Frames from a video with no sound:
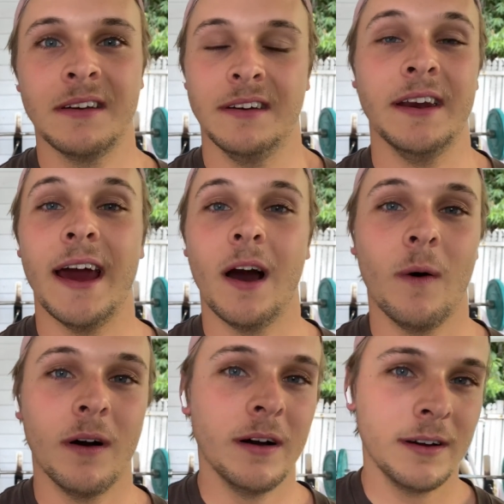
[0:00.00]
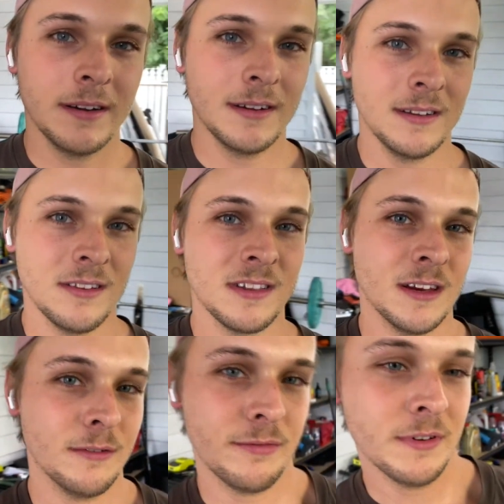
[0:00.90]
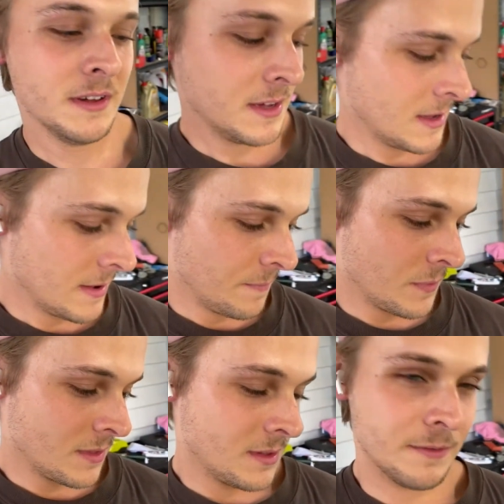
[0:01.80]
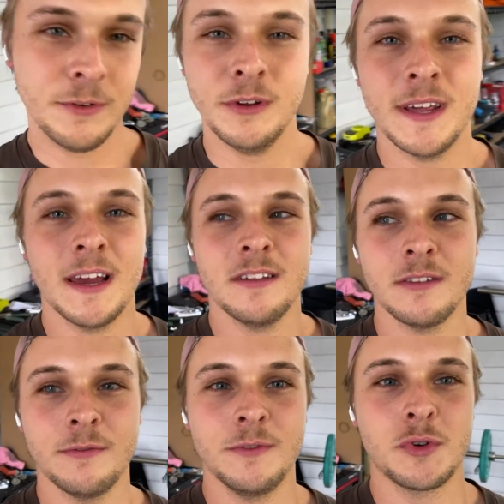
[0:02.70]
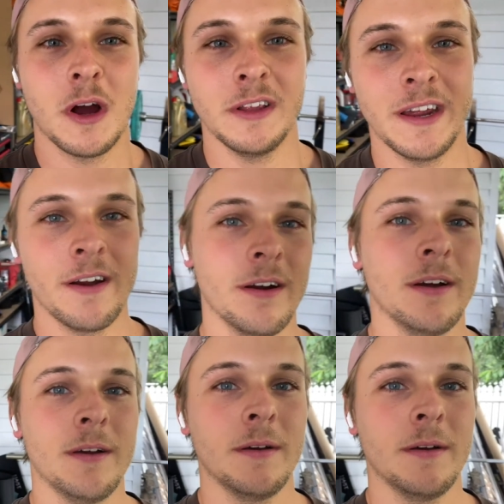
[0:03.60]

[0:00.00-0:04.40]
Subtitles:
an hour instead of a few days of trial and error.